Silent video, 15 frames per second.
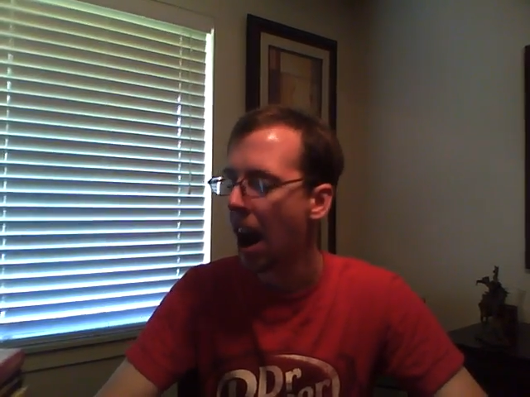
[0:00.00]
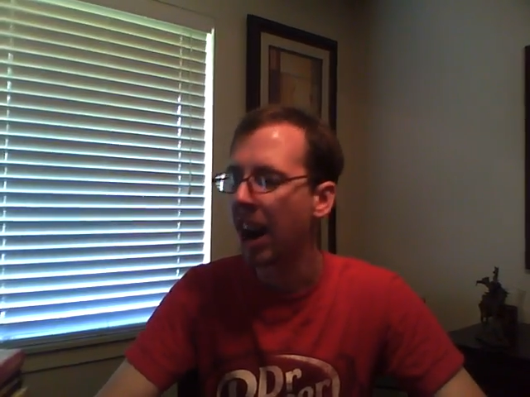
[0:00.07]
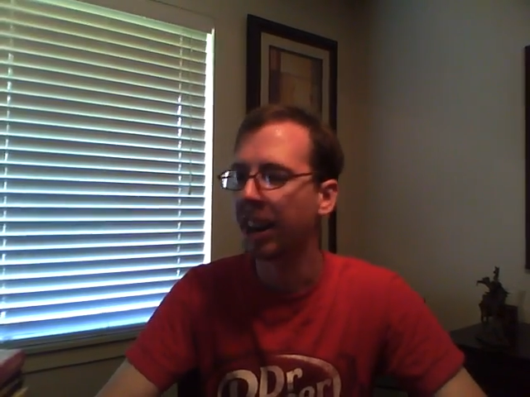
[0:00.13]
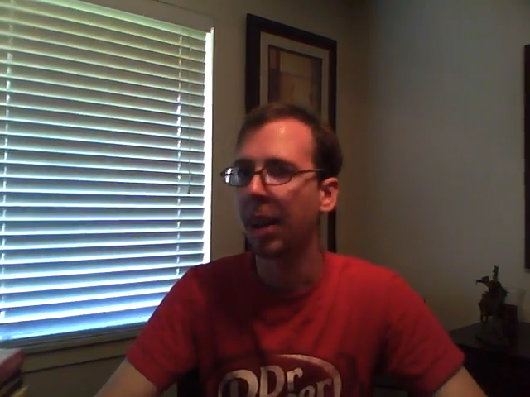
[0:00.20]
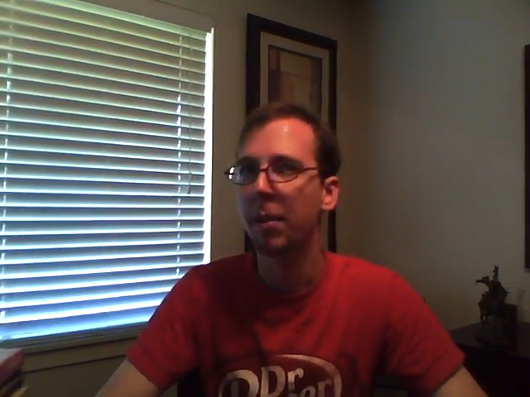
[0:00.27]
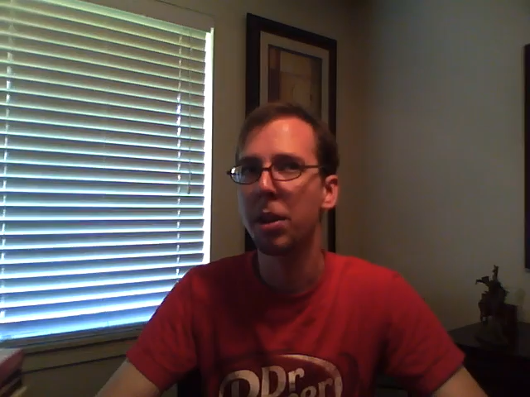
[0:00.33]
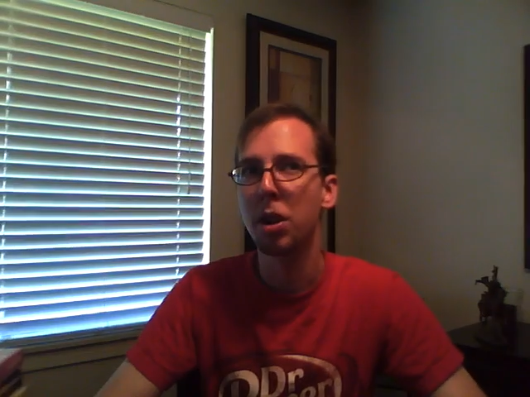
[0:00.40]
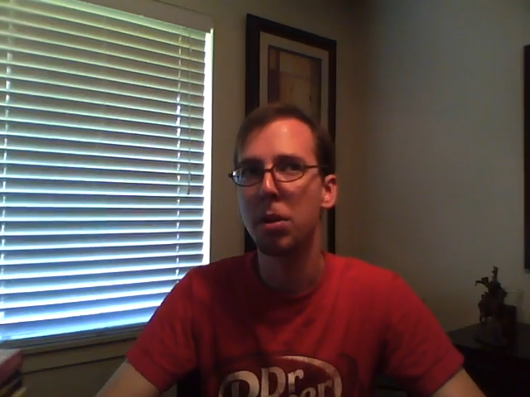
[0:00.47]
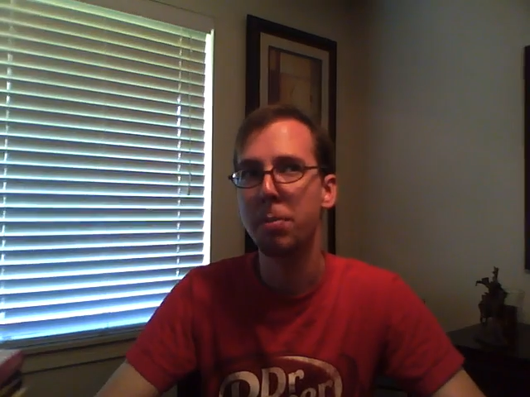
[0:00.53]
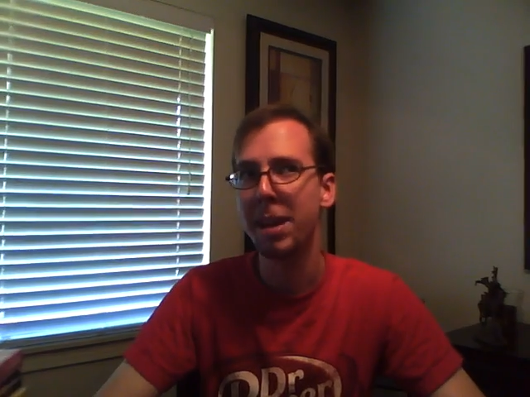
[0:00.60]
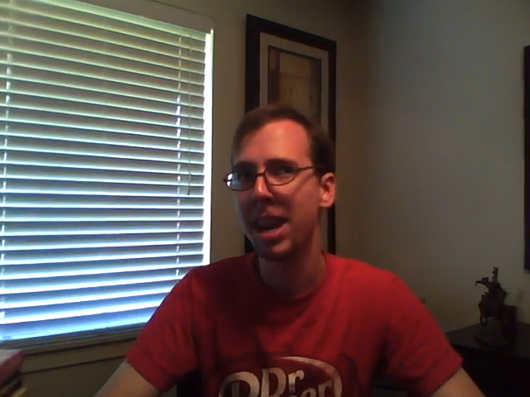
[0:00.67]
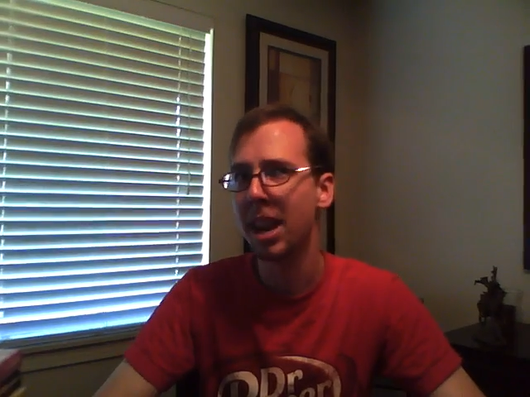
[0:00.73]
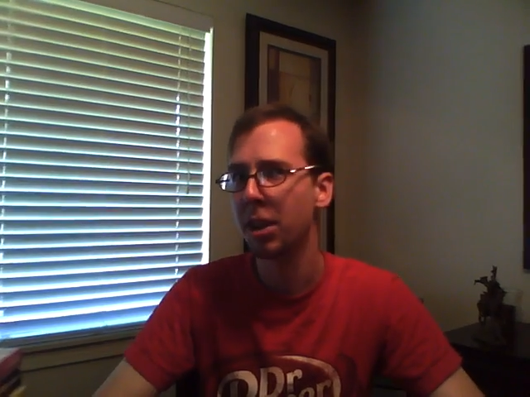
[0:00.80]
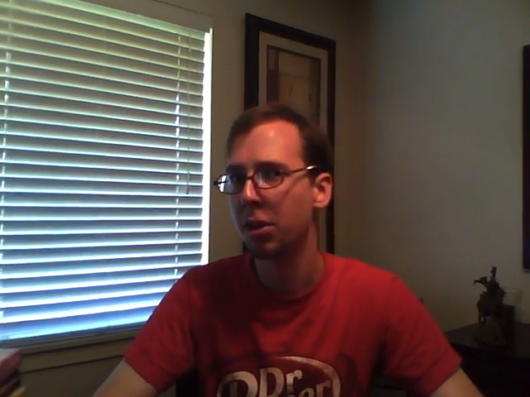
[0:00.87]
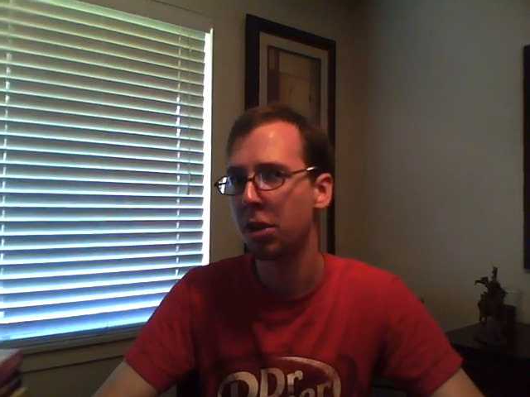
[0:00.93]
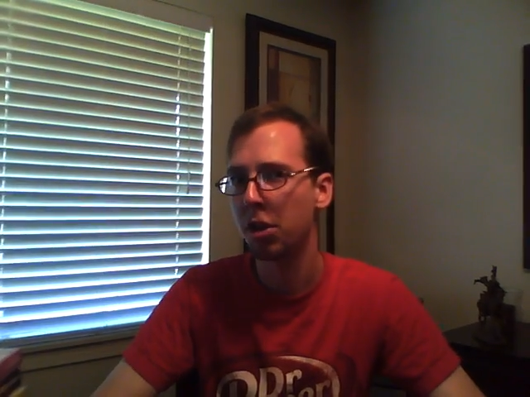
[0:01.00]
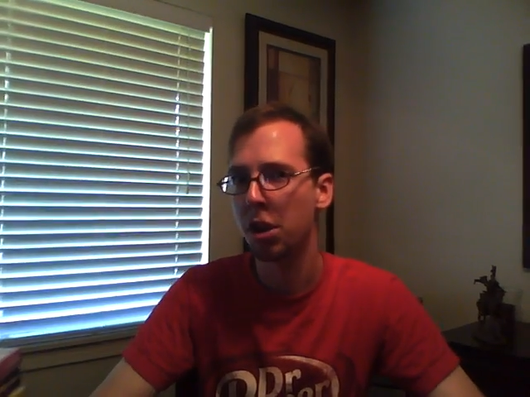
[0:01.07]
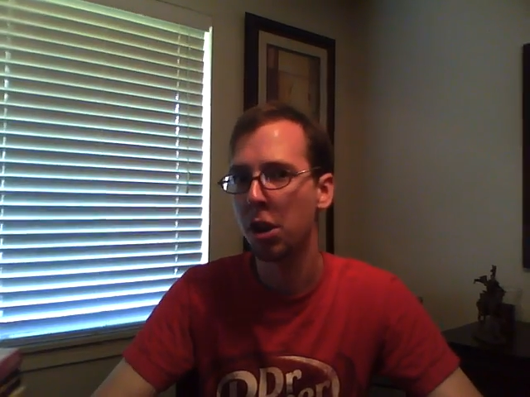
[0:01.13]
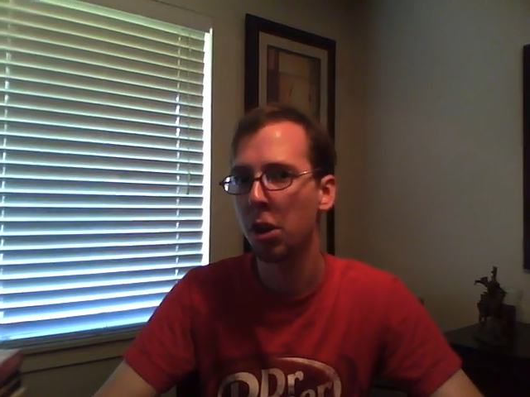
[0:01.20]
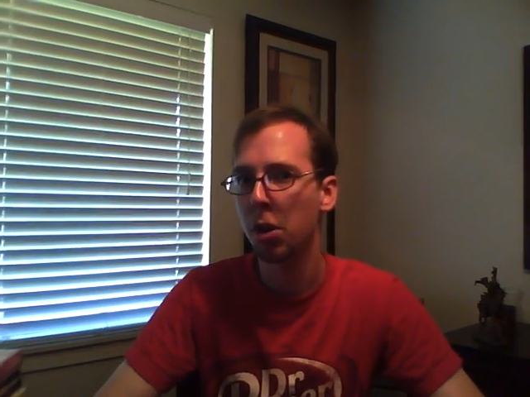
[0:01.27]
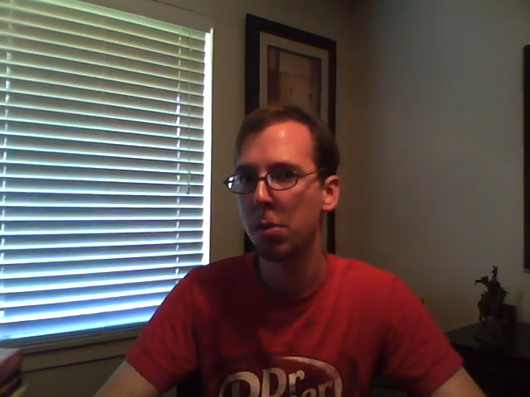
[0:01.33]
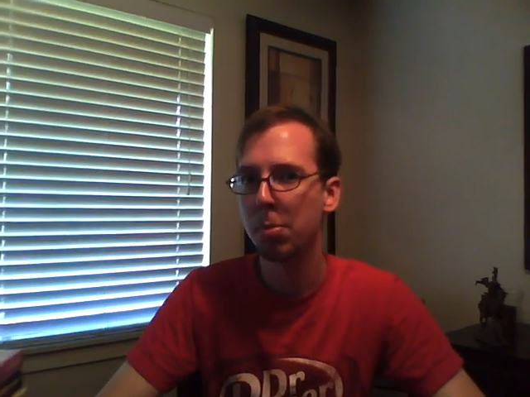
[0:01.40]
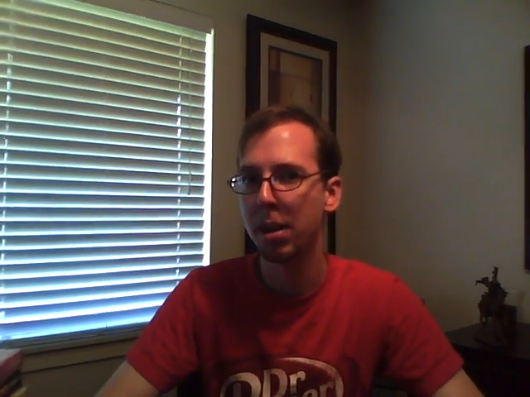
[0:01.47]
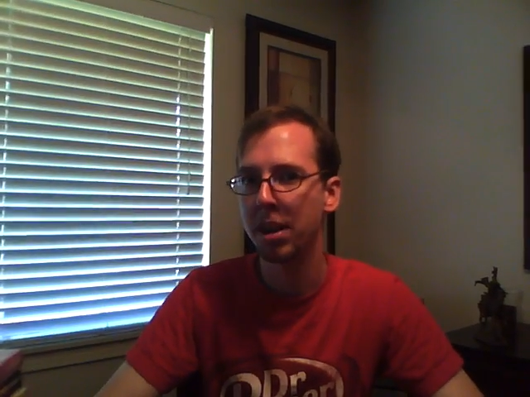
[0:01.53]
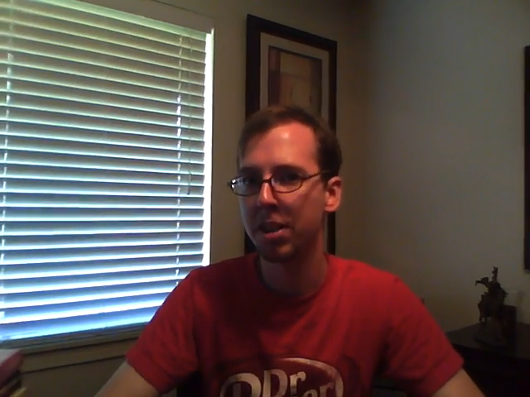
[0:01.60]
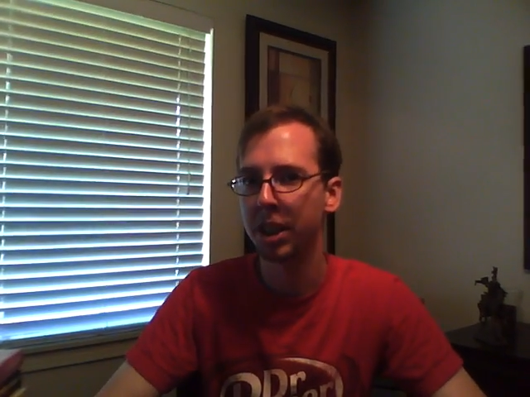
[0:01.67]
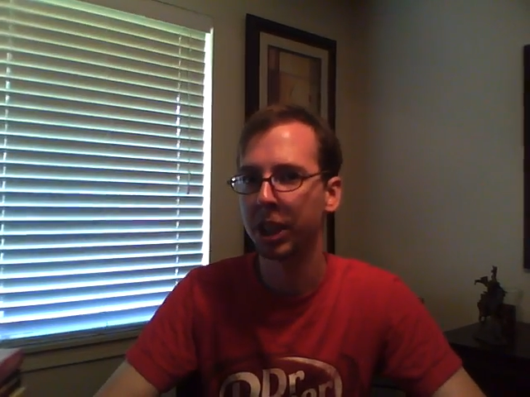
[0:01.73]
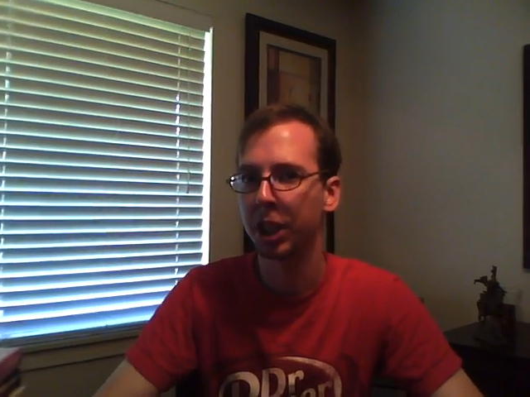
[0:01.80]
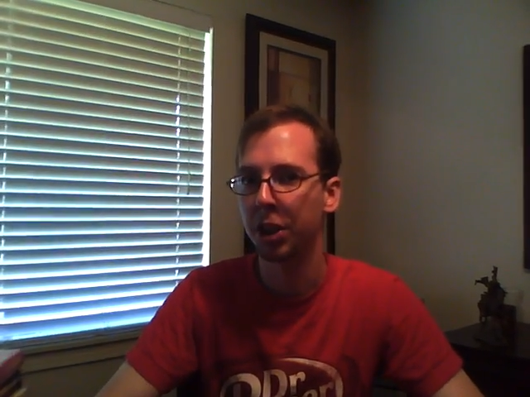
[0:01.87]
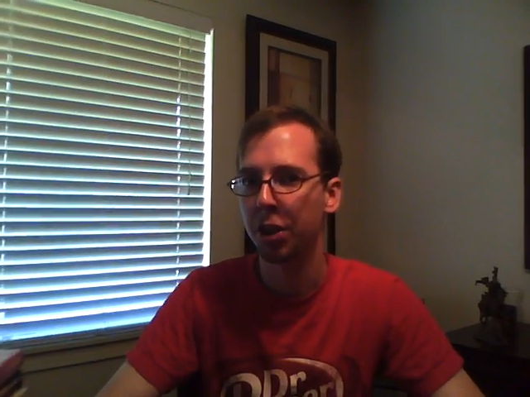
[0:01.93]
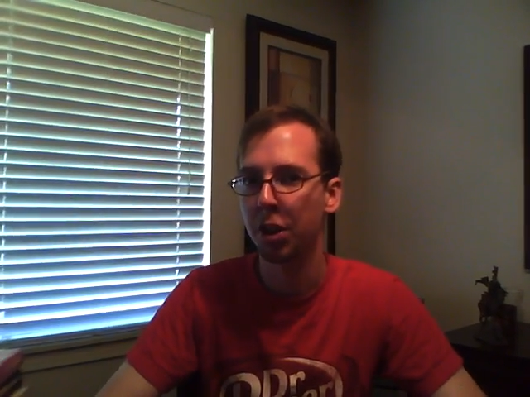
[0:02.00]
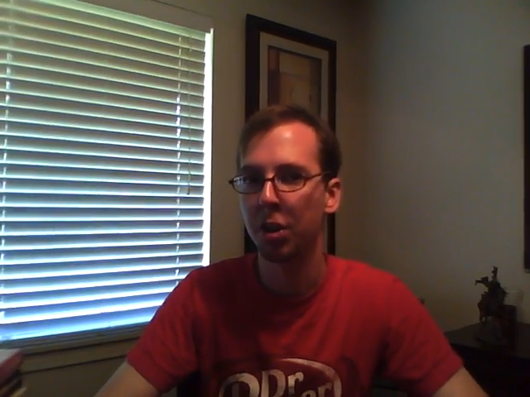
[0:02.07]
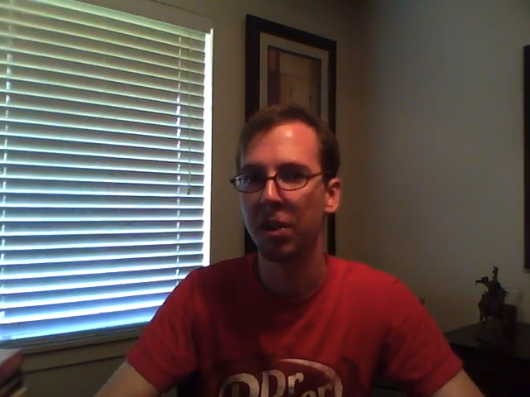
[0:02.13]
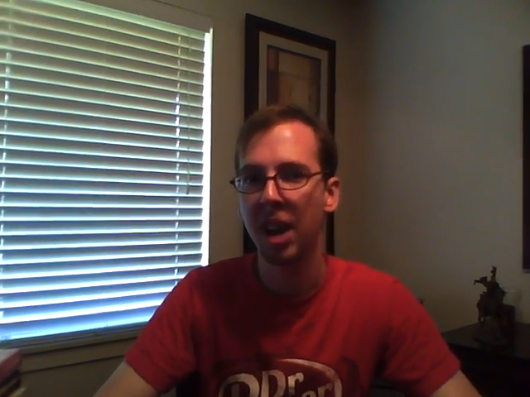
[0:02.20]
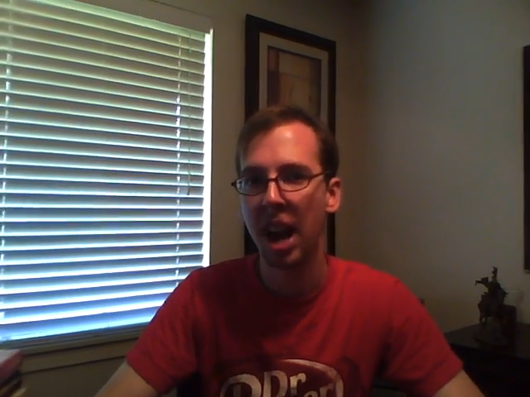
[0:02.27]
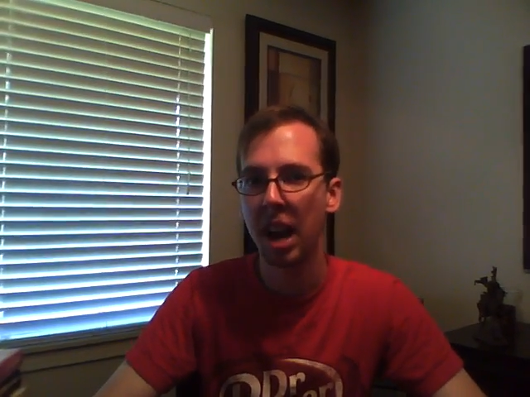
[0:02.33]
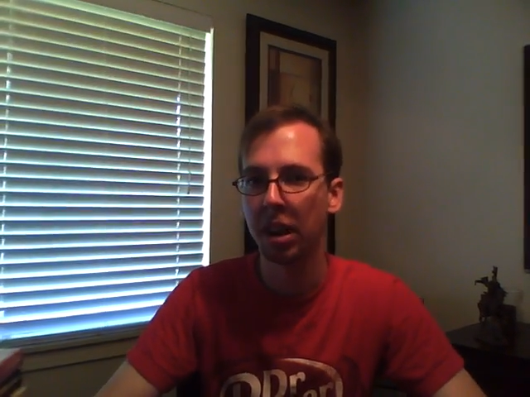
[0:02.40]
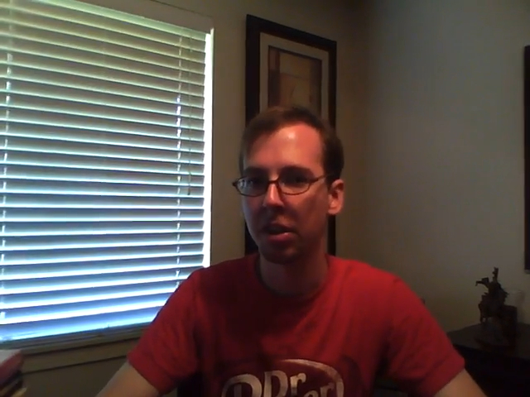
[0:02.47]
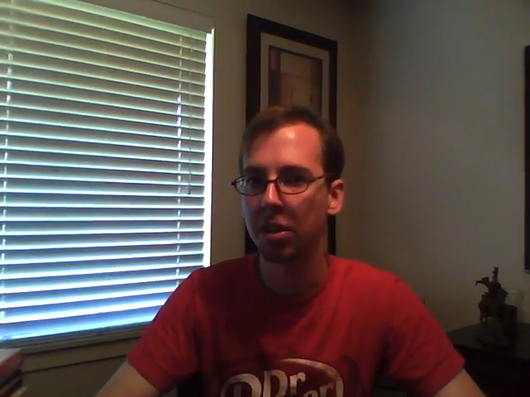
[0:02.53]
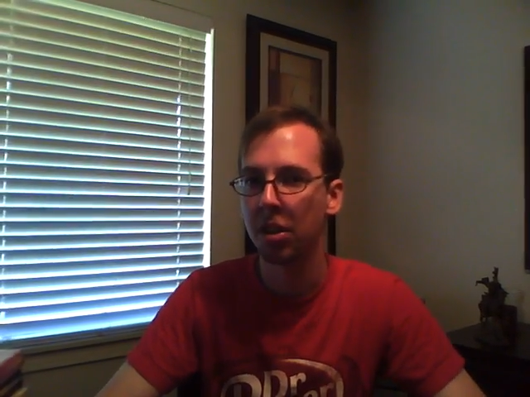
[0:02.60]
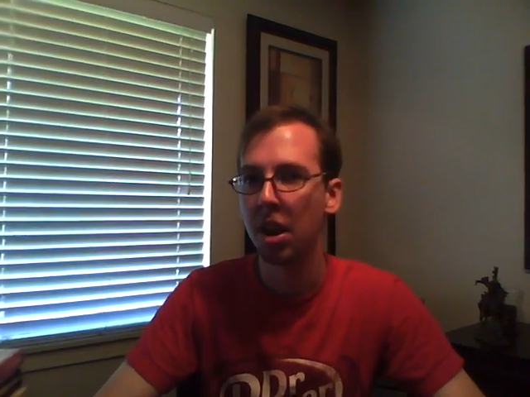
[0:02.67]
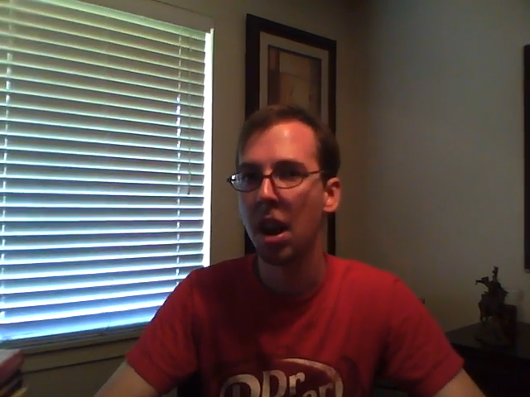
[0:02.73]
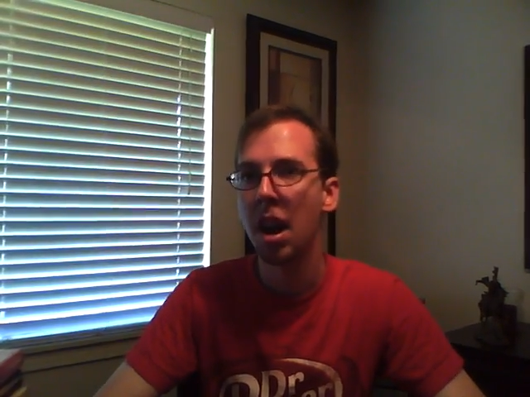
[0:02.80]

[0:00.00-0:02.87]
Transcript: I think I'm going to do PS2, PlayStation 2 next.